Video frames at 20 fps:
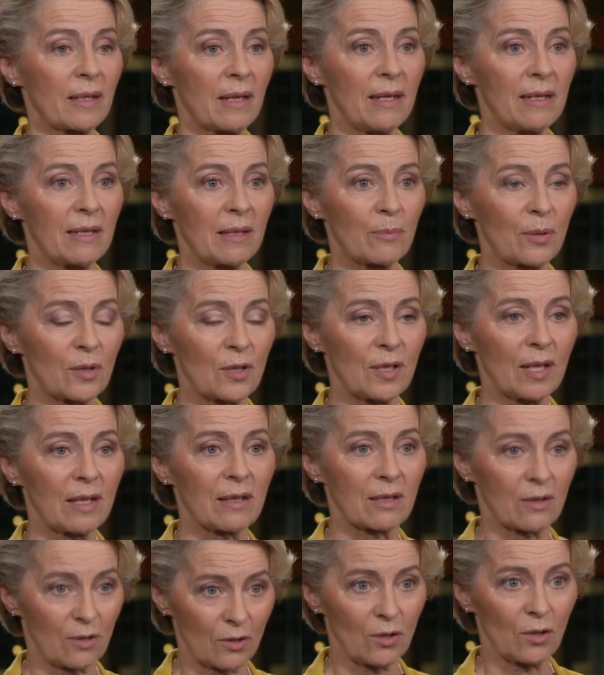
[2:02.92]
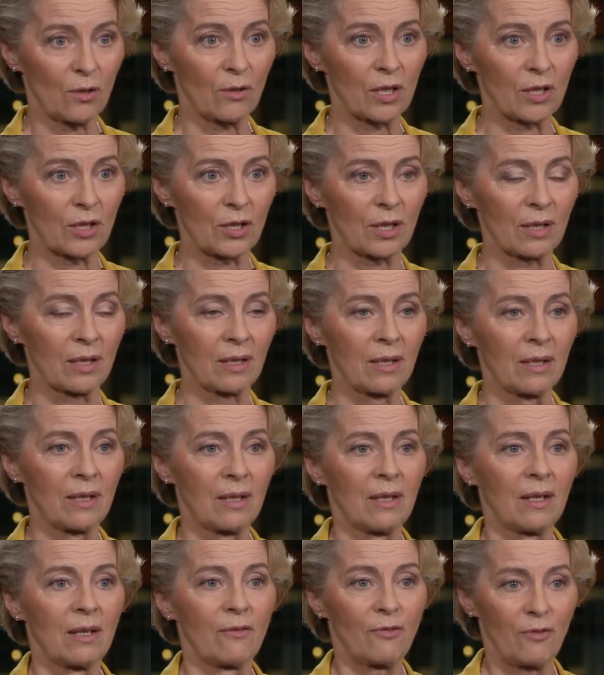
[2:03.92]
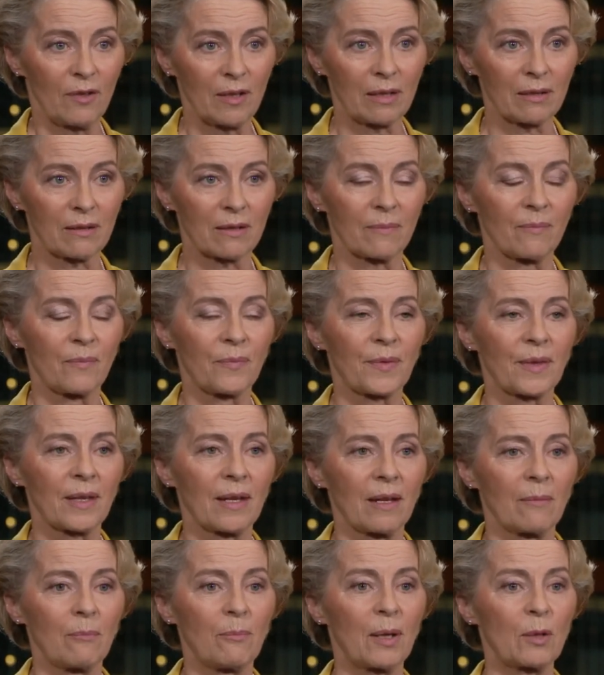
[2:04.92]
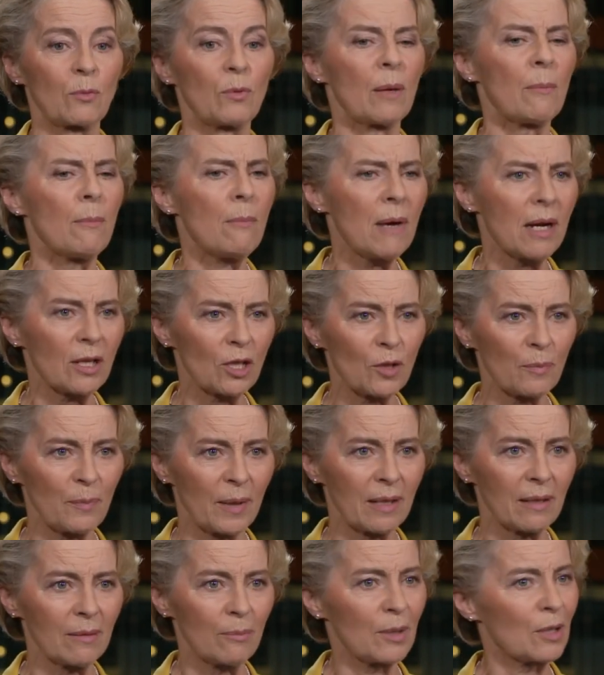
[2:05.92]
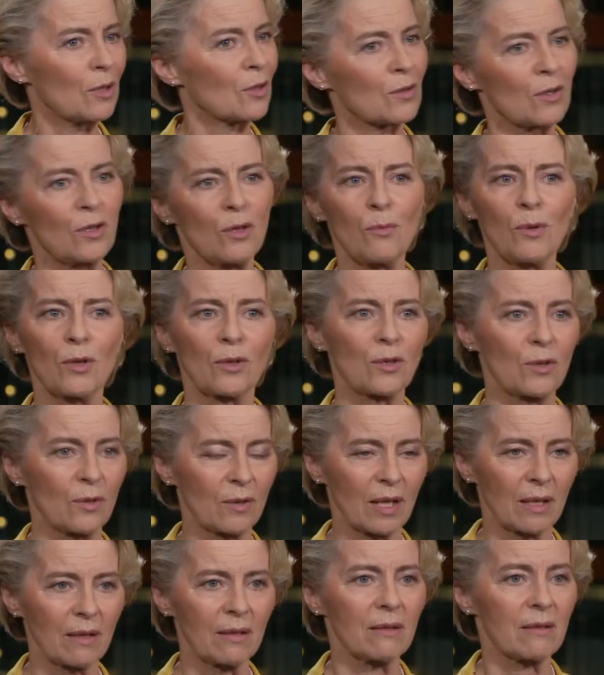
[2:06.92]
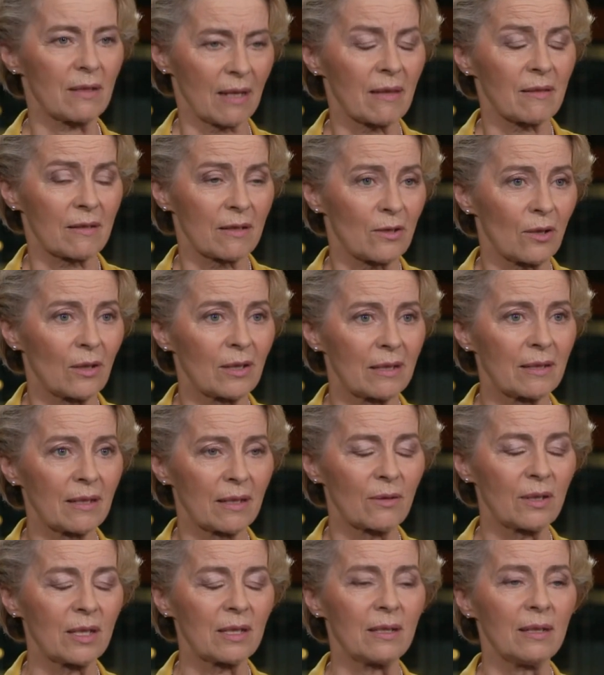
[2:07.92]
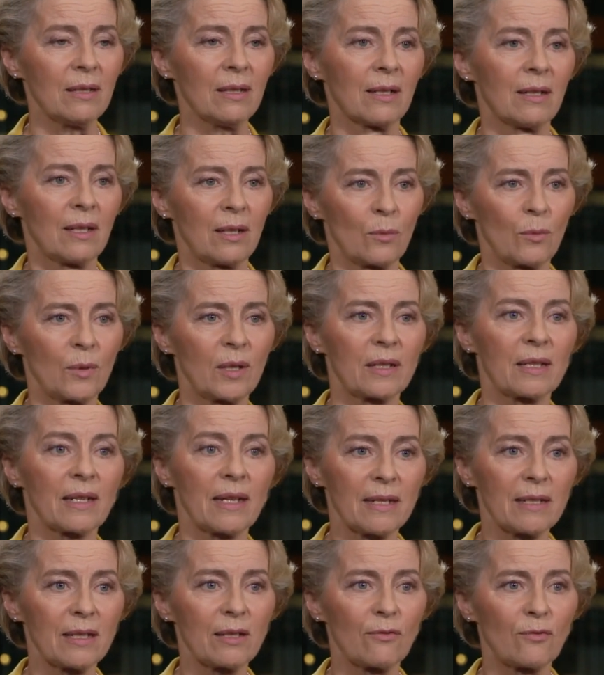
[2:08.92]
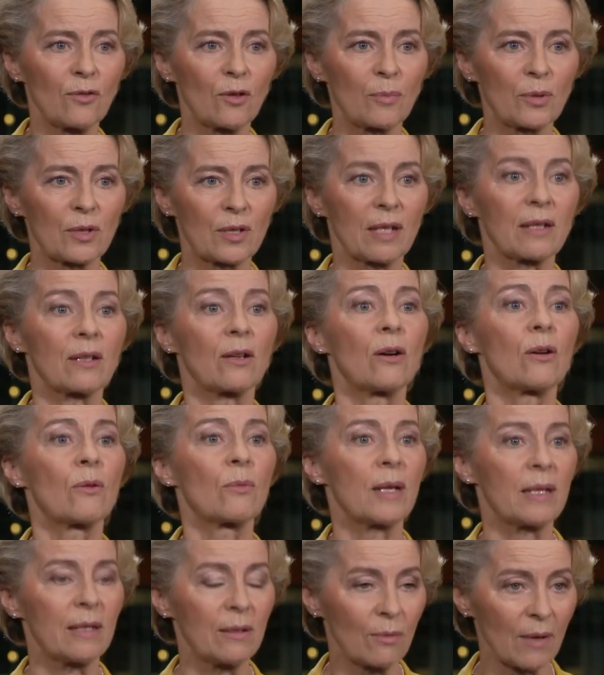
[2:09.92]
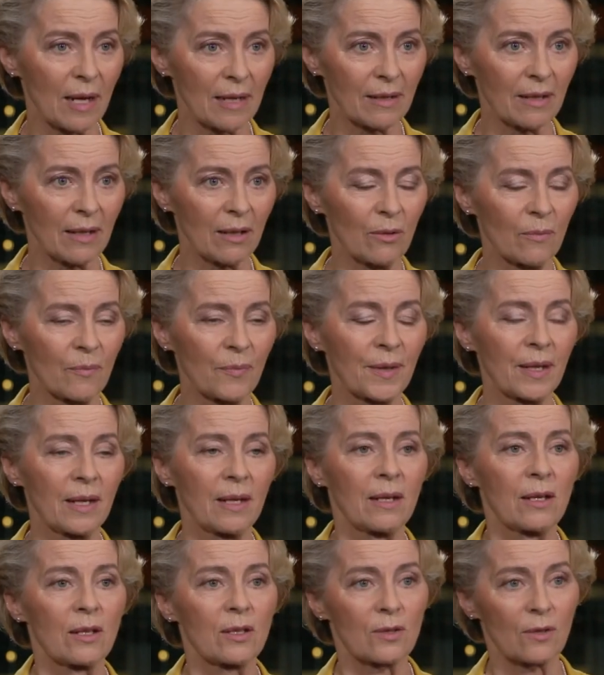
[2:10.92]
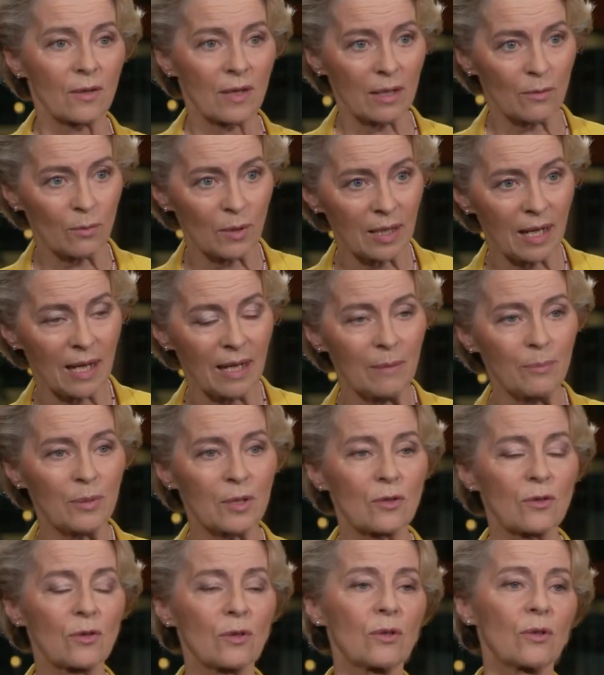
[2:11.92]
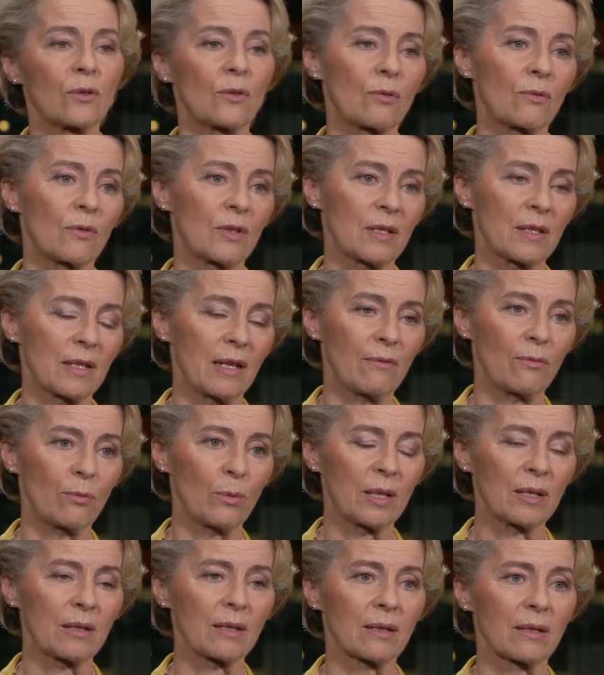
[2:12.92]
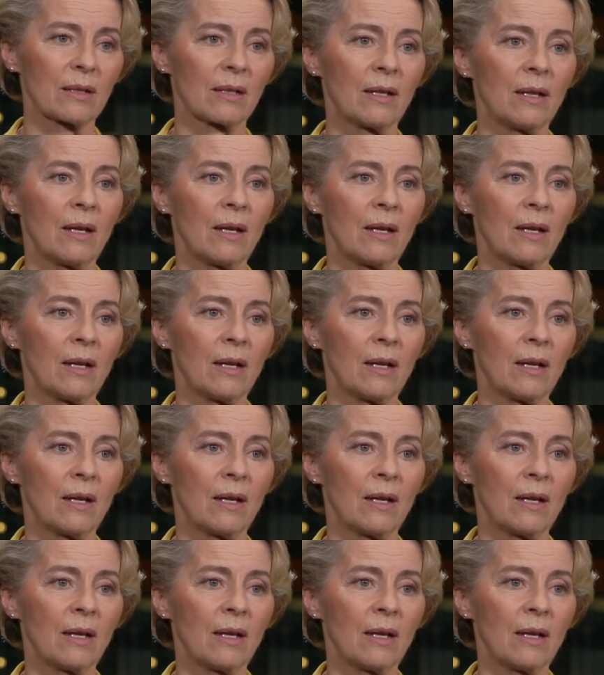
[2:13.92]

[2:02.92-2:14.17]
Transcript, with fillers: at 80% storage filled, but we're much better because all work together, so that's solidarity. We're at 84% already right now. So that will help us to go through a safe winter.